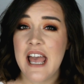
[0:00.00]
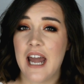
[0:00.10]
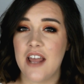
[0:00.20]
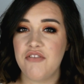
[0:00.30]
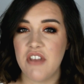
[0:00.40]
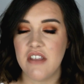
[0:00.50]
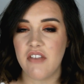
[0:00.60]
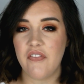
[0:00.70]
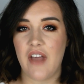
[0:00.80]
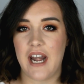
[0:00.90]
And I think
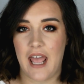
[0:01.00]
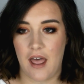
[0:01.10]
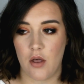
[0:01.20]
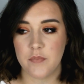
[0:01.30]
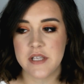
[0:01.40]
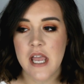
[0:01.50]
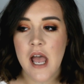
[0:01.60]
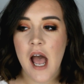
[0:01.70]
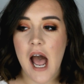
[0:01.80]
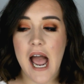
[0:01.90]
that that helped.
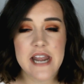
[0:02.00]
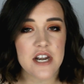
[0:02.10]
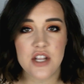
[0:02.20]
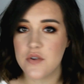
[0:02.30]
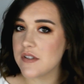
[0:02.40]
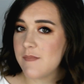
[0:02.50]
I didn't use a